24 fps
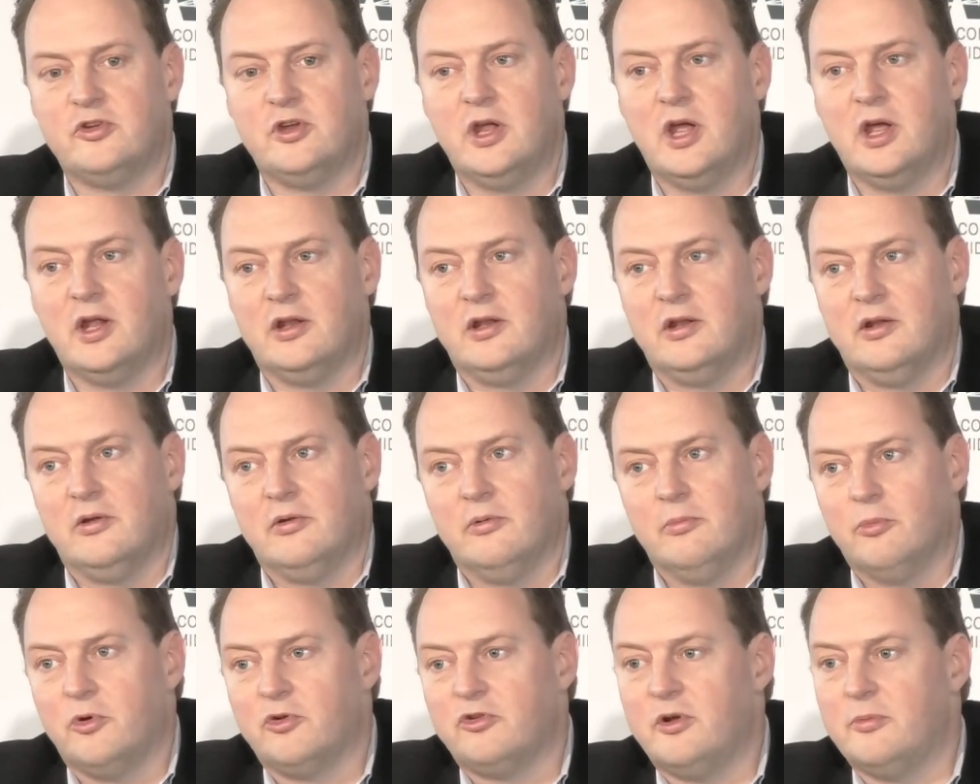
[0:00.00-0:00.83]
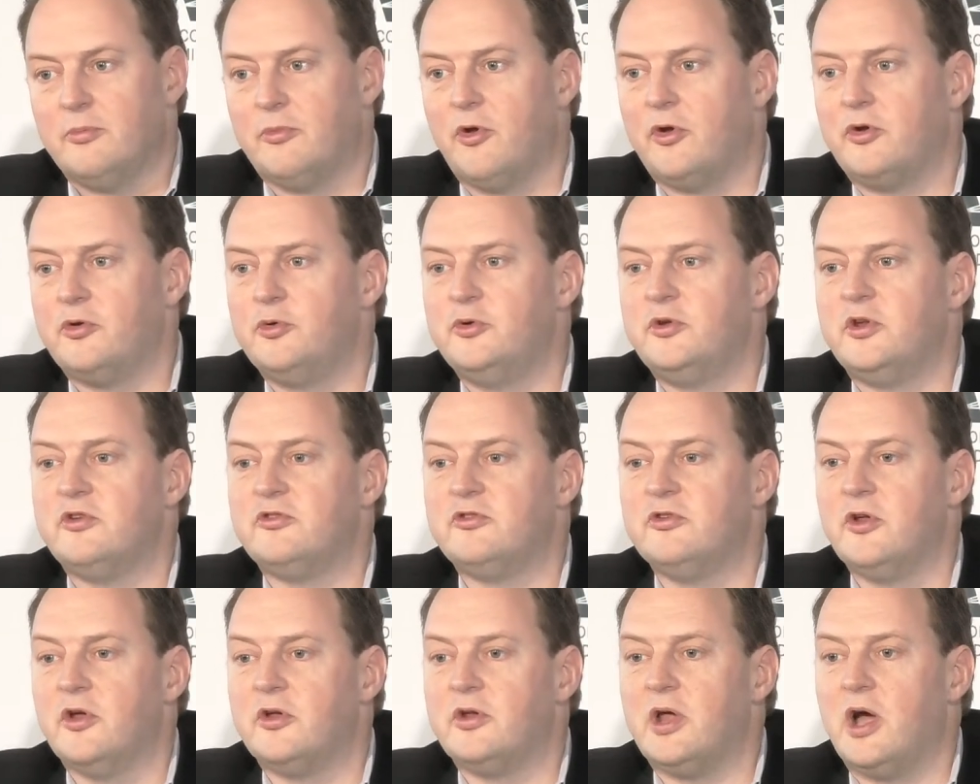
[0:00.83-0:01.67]
Yet Muslim Brotherhood is
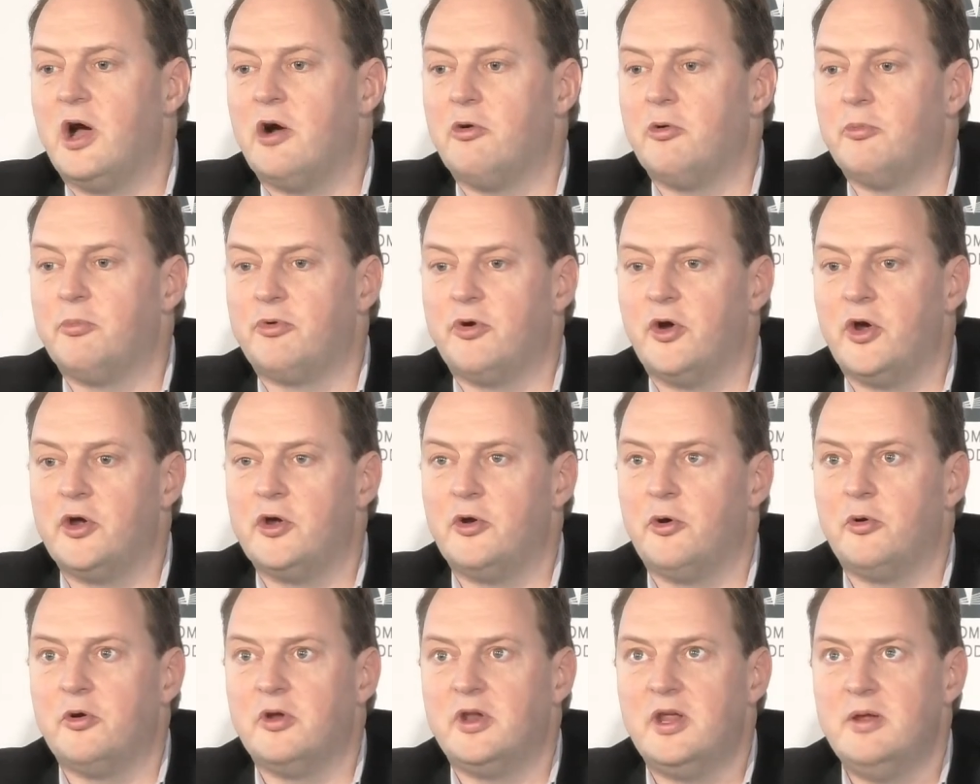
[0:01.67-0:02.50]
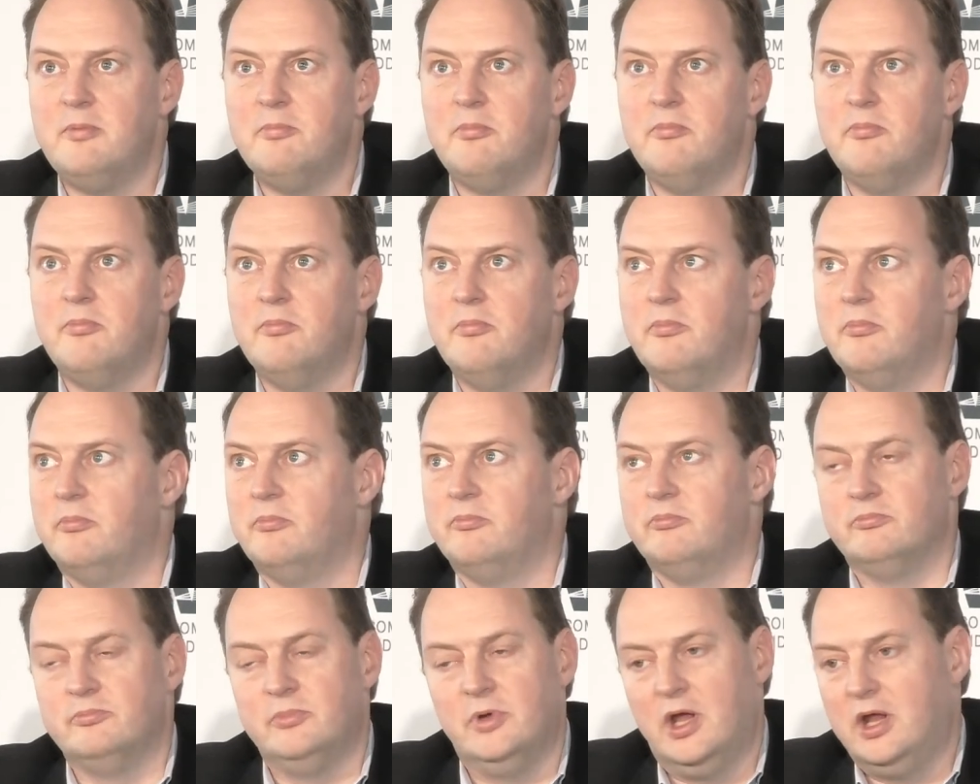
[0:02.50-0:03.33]
not our priority
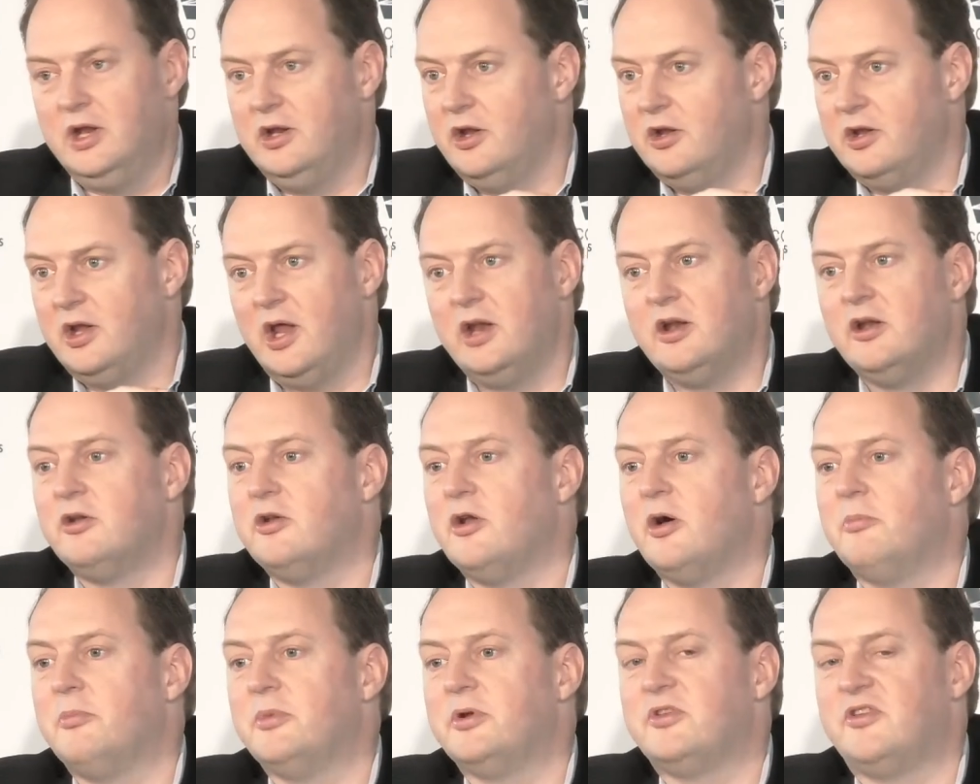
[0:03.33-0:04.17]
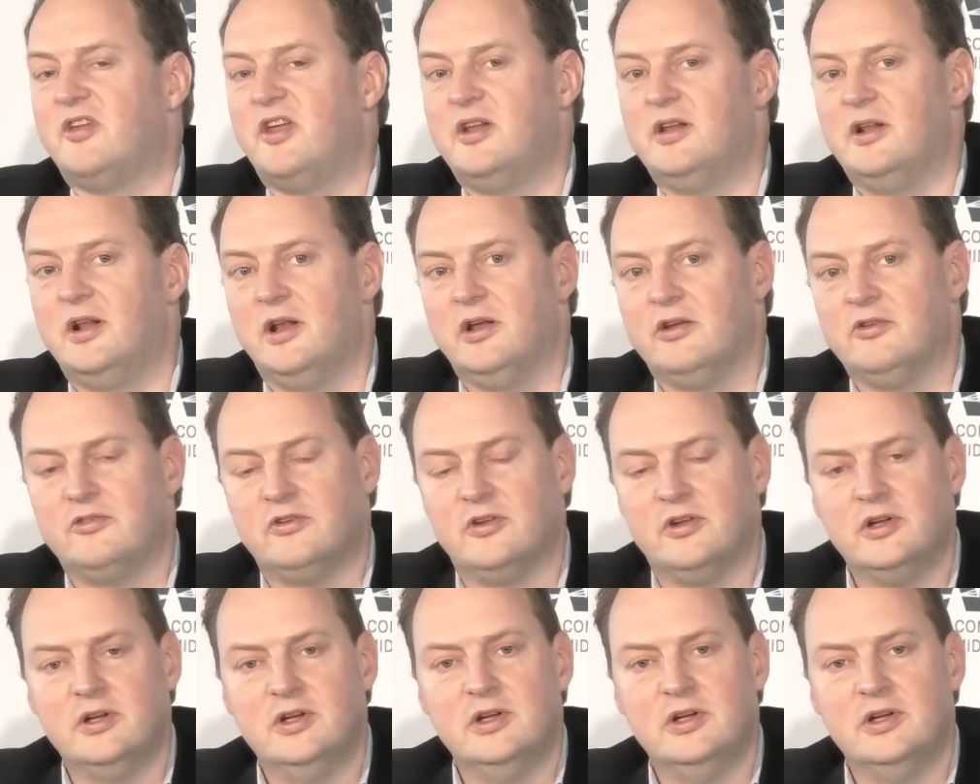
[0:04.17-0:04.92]
in the number 10 list.